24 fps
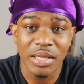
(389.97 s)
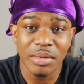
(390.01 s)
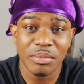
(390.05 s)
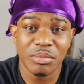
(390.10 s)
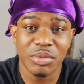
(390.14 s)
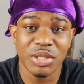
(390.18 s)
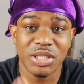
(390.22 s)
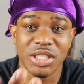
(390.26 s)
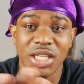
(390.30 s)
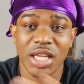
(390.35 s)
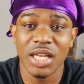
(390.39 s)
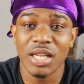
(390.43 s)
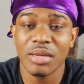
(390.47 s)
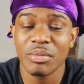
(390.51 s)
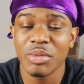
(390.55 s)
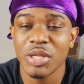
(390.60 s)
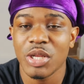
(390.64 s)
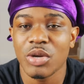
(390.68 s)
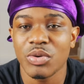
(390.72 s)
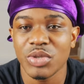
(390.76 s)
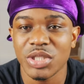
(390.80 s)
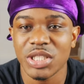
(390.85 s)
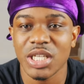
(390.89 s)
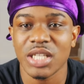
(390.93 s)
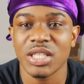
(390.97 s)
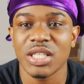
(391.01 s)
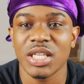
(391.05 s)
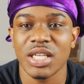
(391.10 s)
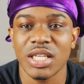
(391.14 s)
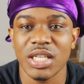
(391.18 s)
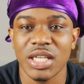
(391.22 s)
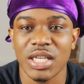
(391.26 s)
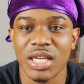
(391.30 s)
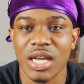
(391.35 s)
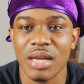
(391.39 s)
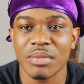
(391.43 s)
But y'all let me know what y'all think
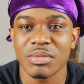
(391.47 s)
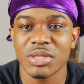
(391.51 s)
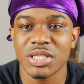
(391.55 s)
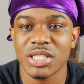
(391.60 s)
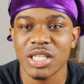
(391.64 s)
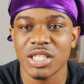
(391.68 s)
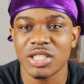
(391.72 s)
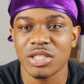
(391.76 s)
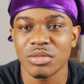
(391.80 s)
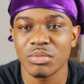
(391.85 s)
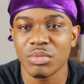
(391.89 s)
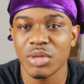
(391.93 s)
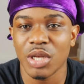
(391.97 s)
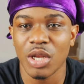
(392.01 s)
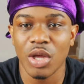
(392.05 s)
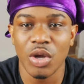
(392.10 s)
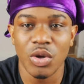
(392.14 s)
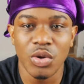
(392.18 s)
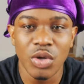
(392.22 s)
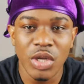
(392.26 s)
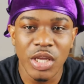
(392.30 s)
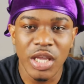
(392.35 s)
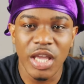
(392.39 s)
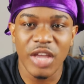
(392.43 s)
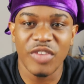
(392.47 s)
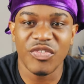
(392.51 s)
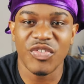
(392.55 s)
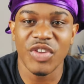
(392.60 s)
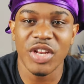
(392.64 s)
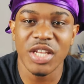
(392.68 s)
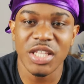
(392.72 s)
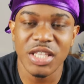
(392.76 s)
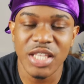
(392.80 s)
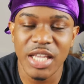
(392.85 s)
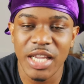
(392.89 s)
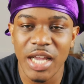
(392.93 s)
in the comment section below. If
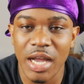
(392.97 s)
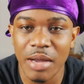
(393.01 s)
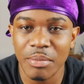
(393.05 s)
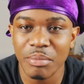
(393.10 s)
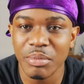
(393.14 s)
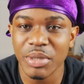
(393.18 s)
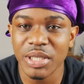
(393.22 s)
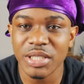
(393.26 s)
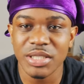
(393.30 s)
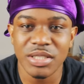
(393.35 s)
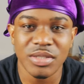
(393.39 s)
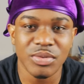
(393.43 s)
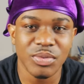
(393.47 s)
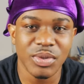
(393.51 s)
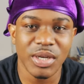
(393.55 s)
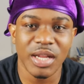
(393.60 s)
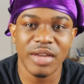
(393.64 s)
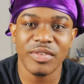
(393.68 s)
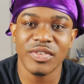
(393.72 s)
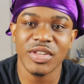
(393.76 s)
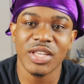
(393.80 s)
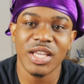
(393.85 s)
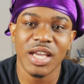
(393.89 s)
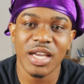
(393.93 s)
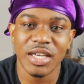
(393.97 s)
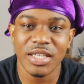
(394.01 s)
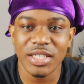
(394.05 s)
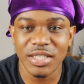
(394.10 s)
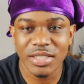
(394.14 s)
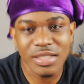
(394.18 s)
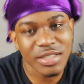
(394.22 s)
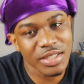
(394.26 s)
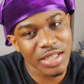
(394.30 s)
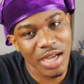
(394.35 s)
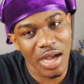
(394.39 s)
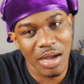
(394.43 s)
anything I missed or whatever, y'all
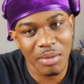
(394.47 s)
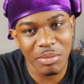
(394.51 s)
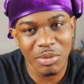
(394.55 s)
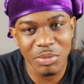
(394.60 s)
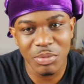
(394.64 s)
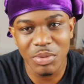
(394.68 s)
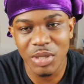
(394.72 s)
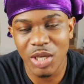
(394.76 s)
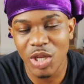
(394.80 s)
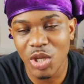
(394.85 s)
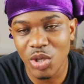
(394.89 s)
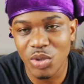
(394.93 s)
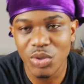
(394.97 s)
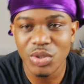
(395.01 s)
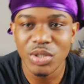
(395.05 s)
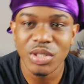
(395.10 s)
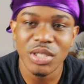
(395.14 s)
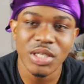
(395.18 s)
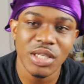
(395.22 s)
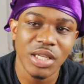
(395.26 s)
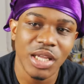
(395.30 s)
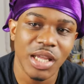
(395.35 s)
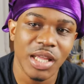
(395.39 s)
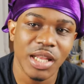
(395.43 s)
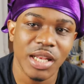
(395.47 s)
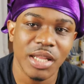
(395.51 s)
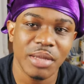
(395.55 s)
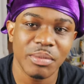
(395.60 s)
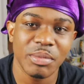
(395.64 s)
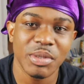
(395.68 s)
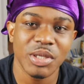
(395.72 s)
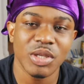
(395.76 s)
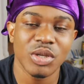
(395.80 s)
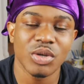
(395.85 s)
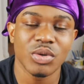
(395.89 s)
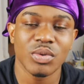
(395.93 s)
could comment below and let
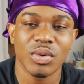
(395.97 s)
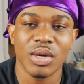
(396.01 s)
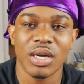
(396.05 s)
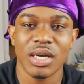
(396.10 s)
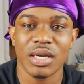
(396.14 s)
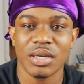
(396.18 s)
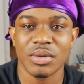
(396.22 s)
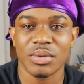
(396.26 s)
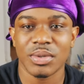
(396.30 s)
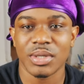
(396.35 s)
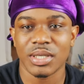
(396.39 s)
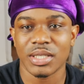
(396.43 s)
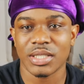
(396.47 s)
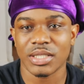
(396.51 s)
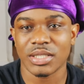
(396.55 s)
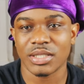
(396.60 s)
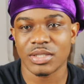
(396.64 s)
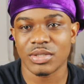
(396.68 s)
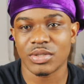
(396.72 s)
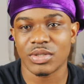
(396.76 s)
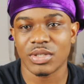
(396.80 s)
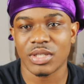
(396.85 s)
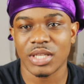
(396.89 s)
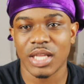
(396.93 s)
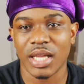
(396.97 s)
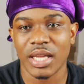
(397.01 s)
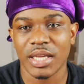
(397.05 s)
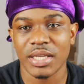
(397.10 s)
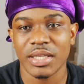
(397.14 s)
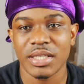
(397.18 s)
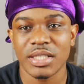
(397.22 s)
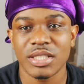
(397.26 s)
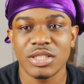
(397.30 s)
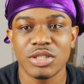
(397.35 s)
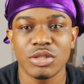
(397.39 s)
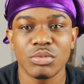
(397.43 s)
me know what I'm going and all that.
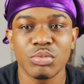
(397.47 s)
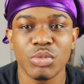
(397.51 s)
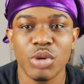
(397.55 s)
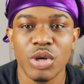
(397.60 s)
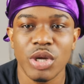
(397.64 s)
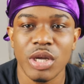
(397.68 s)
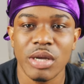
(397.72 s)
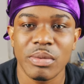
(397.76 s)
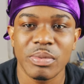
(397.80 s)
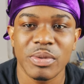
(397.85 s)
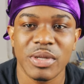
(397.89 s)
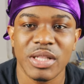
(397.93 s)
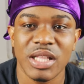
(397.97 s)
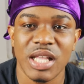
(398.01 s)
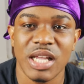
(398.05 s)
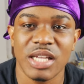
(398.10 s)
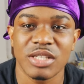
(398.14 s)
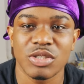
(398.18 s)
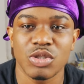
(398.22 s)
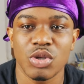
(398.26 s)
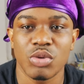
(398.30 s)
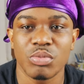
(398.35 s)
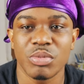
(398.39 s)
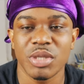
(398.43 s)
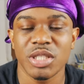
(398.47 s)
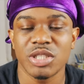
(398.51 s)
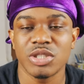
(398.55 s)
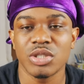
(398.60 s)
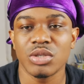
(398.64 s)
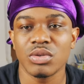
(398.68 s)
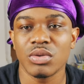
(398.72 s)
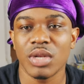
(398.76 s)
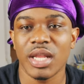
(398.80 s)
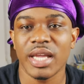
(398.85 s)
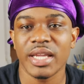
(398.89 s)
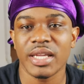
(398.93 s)
It's your boy Upper Class though. Make sure
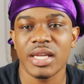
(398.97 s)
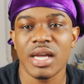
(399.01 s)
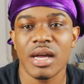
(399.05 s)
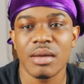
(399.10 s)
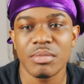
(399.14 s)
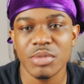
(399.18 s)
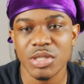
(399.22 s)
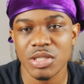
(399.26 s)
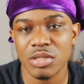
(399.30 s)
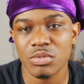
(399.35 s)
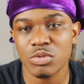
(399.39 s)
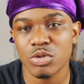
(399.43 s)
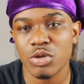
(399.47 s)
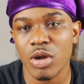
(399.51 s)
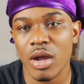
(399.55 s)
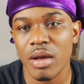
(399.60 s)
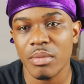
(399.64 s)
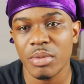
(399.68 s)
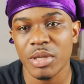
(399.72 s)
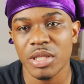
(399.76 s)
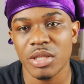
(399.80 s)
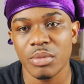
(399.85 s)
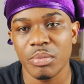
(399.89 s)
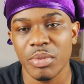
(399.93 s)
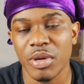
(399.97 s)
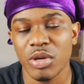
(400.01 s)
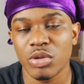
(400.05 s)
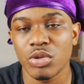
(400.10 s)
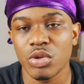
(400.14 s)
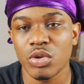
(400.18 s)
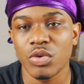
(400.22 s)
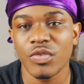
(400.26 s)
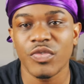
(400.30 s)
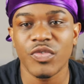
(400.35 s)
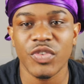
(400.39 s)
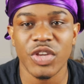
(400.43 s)
you like, comment, subscribe, hit the bell
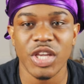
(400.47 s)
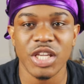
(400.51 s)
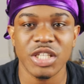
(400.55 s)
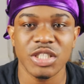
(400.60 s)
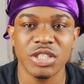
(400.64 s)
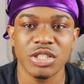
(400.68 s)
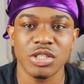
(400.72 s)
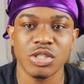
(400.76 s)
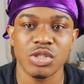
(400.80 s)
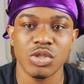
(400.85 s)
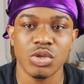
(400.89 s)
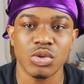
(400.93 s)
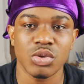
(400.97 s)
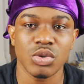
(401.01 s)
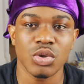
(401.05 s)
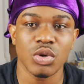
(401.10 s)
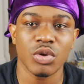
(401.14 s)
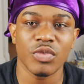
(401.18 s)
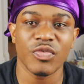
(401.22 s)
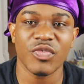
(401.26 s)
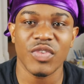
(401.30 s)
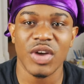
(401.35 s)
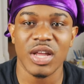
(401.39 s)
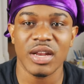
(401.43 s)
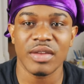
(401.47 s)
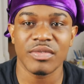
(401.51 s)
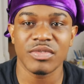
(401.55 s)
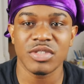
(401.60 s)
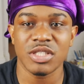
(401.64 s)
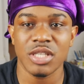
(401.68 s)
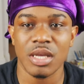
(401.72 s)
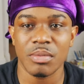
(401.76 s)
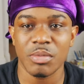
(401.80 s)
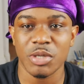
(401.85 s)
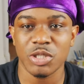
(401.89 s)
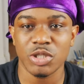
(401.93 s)
notification so you're notified every
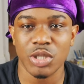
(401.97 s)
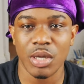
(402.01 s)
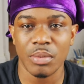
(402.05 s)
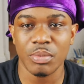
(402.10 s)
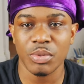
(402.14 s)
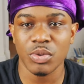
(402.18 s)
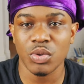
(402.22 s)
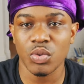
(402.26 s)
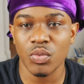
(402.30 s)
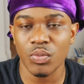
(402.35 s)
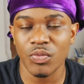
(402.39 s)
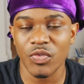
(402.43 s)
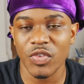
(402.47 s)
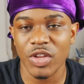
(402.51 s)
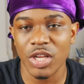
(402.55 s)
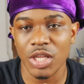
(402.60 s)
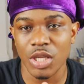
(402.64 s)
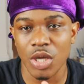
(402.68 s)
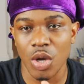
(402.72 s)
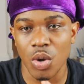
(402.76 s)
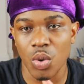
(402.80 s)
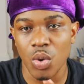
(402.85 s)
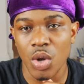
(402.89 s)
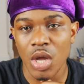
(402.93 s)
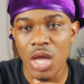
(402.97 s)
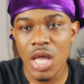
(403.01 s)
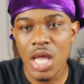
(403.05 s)
time I drop a new video.